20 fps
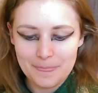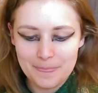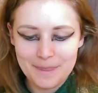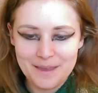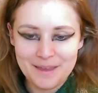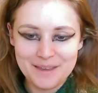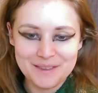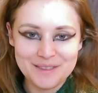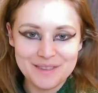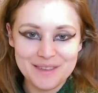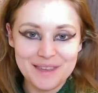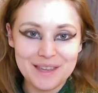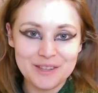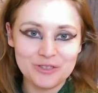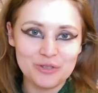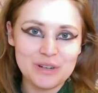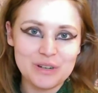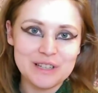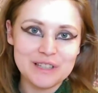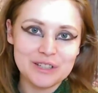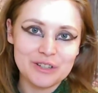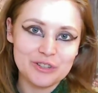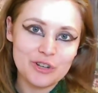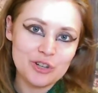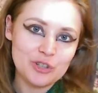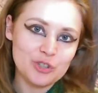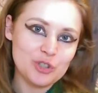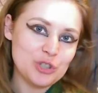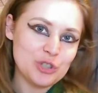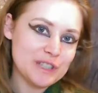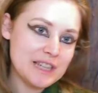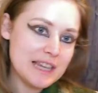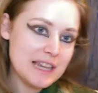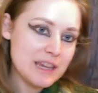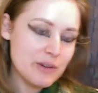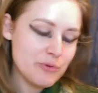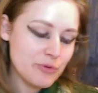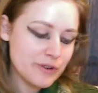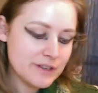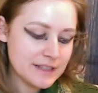The entries are not just
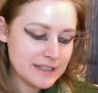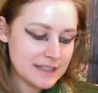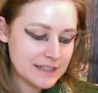keywords,